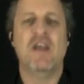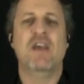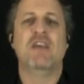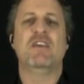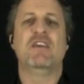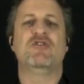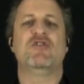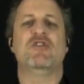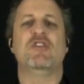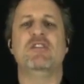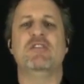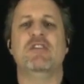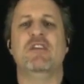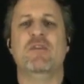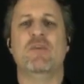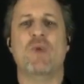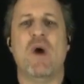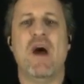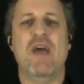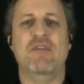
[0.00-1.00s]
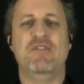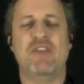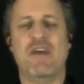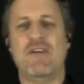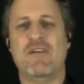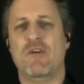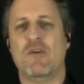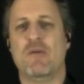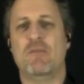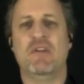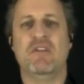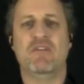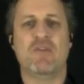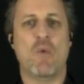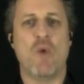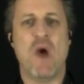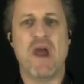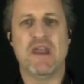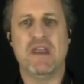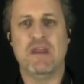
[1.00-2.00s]
Katrina and the Waves, they were a bit of a
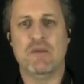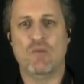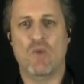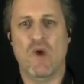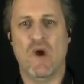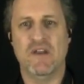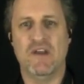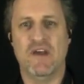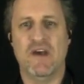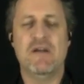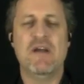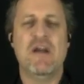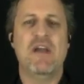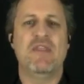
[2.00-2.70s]
one-hit wonder.